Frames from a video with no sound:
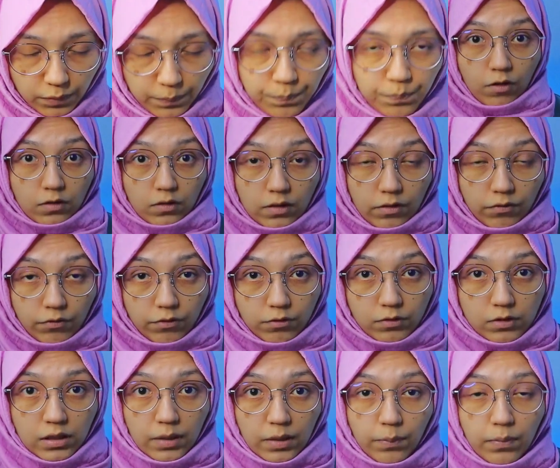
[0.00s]
For the
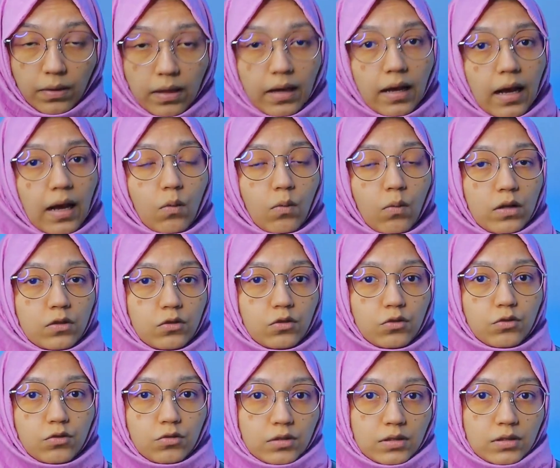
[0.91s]
future plan, I want
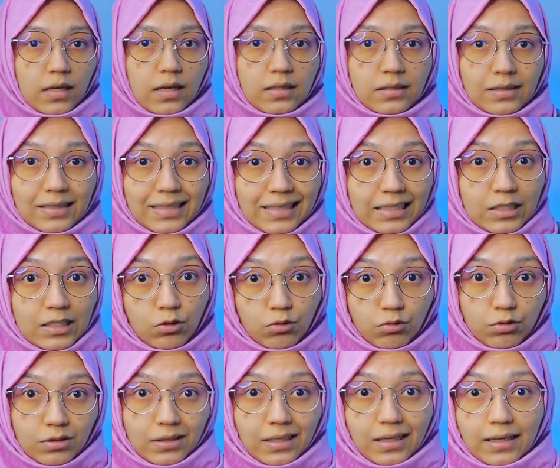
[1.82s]
you to search these
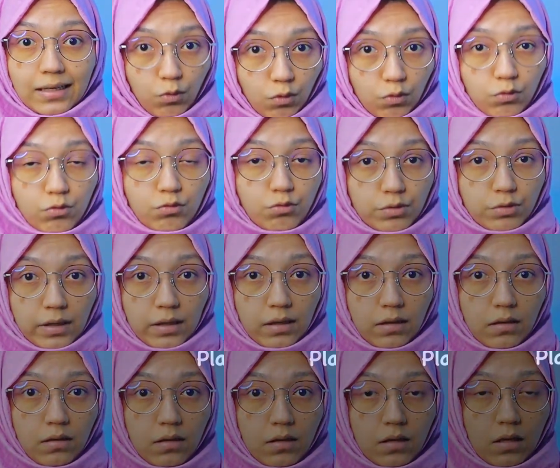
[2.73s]
two things on
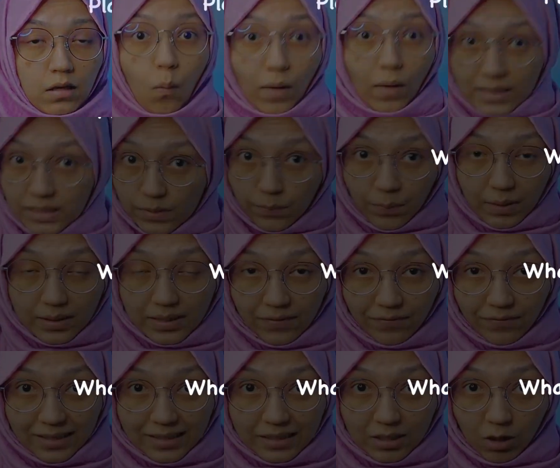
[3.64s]
Google. What
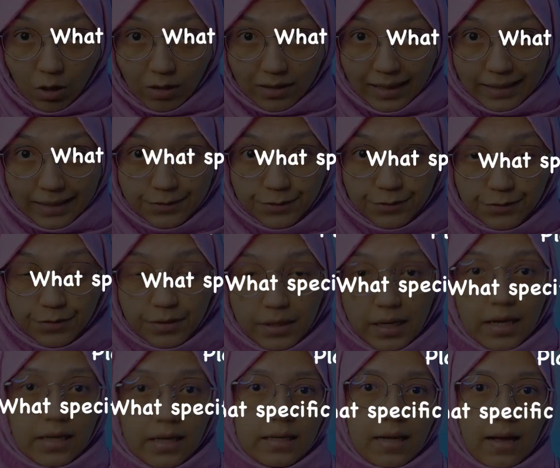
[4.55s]
specific job can you
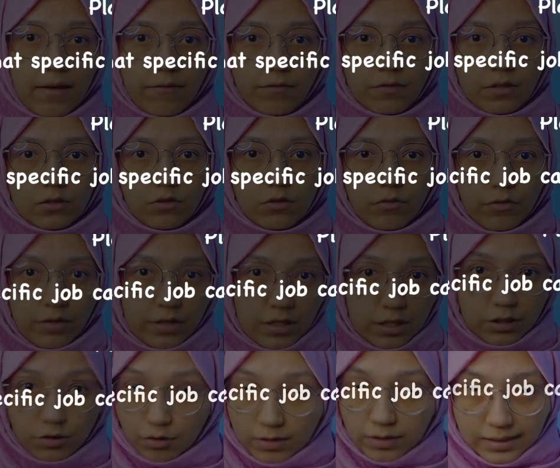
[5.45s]
get after you
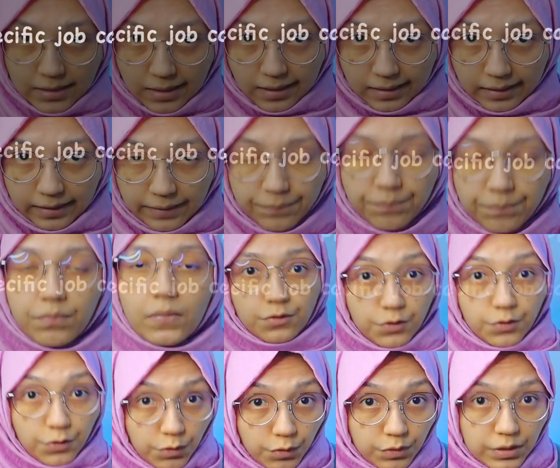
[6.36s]
finish your study?
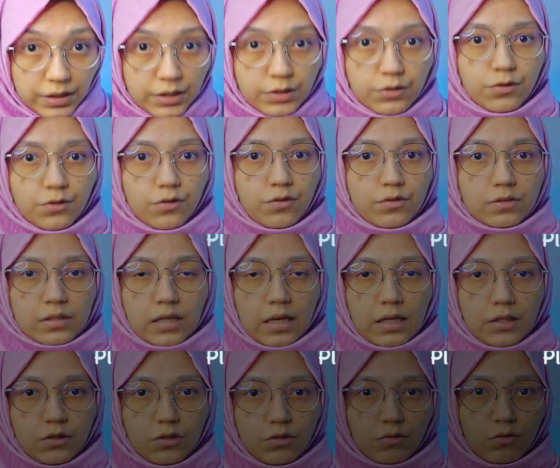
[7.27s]
Do you need to
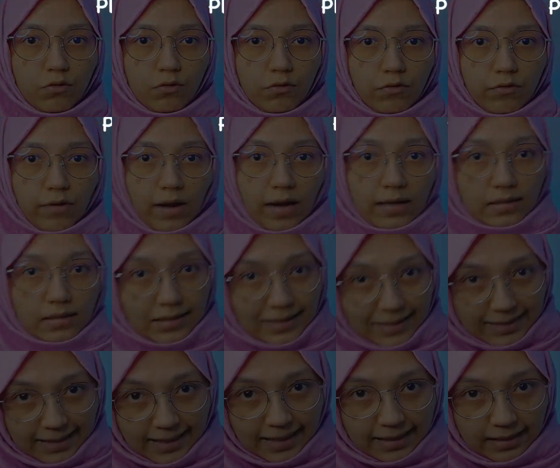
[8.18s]
continue further
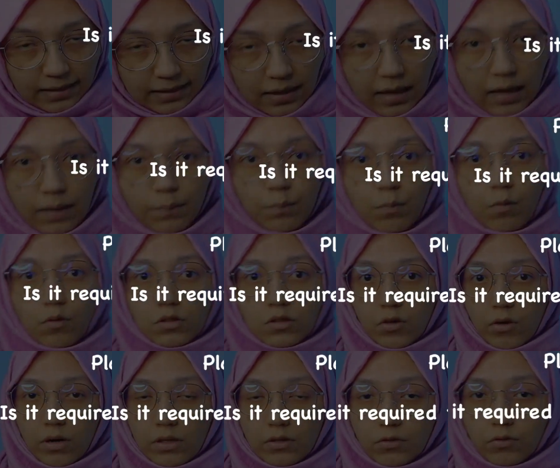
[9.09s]
study like
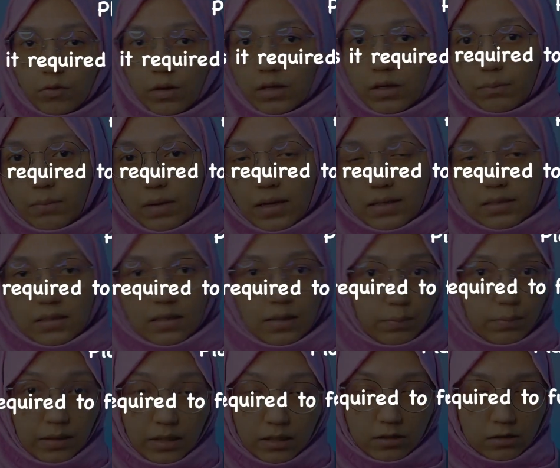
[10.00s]
postgraduate, master,
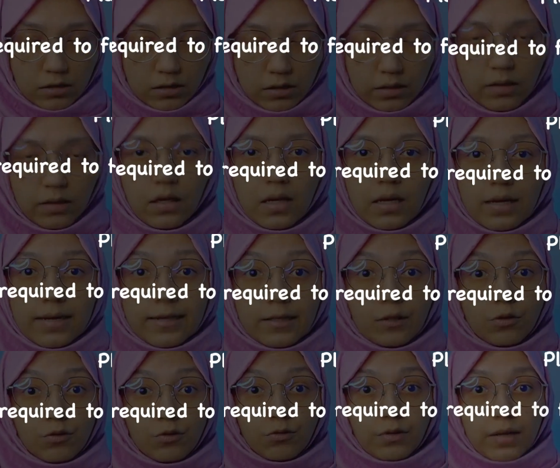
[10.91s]
PhD
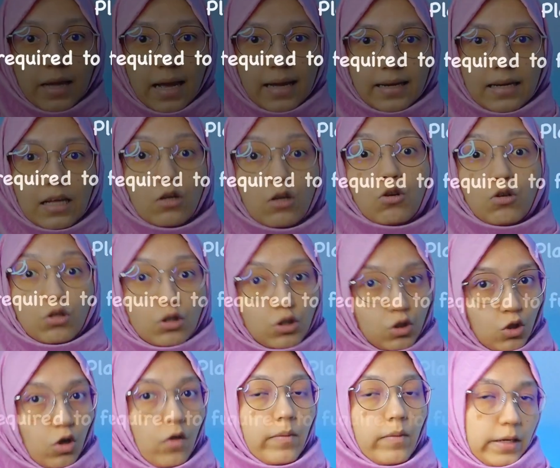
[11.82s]
to get a good
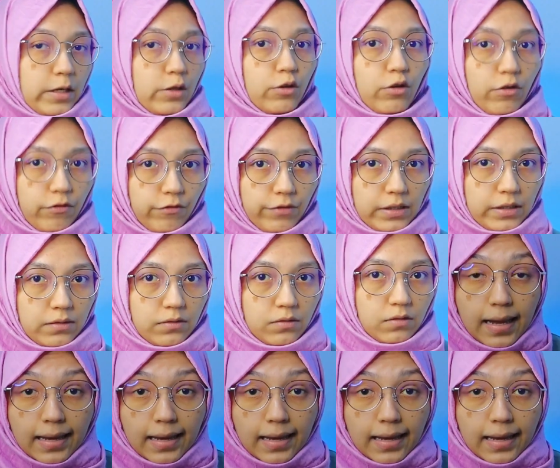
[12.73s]
job in your field?